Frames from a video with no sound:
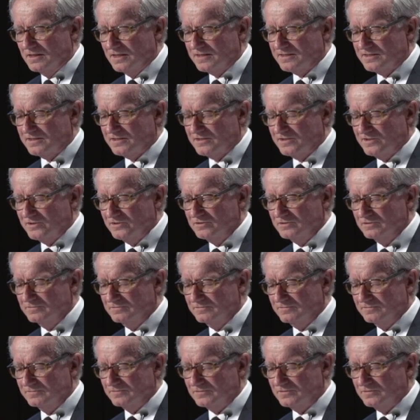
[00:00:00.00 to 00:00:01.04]
As a
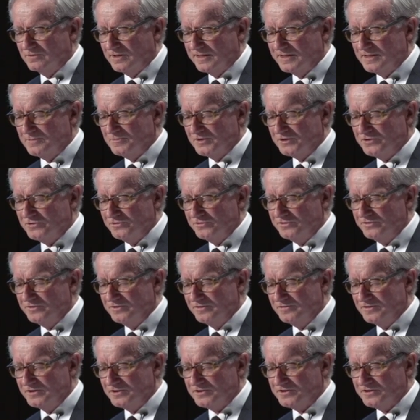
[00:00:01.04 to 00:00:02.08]
still quite immature
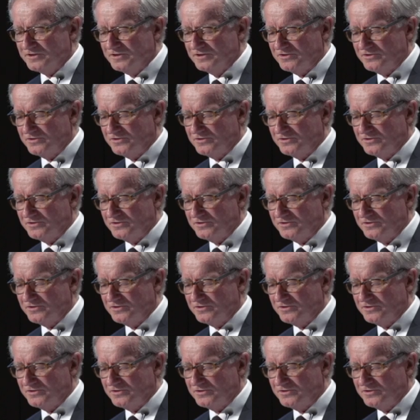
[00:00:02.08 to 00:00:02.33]
university